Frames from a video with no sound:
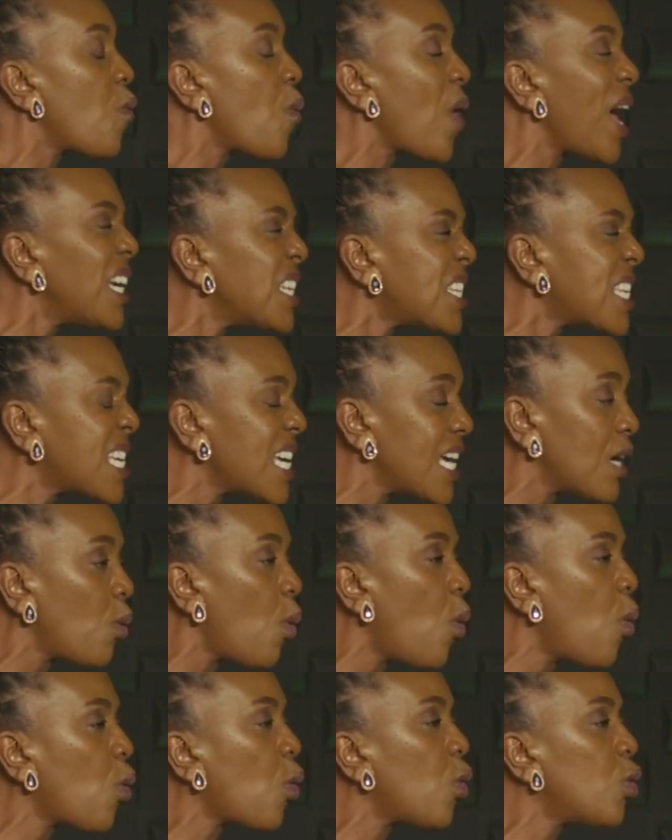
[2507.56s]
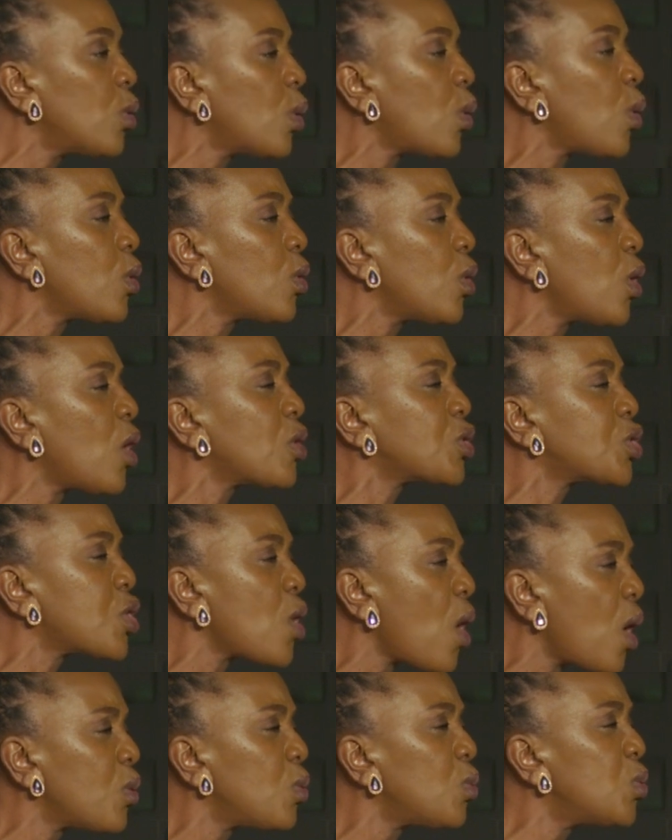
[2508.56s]
waiting. Unkulunkulu
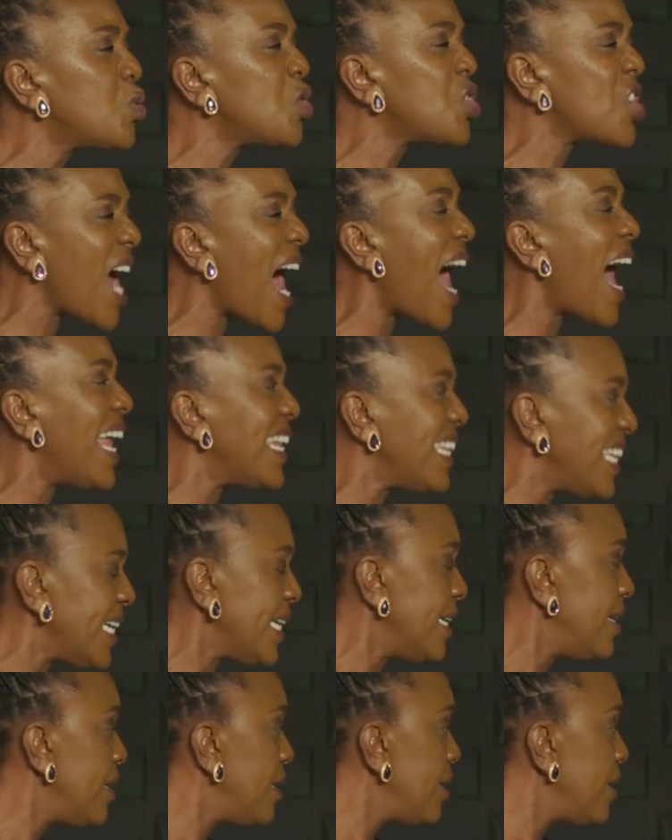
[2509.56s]
uyokuthola unjani?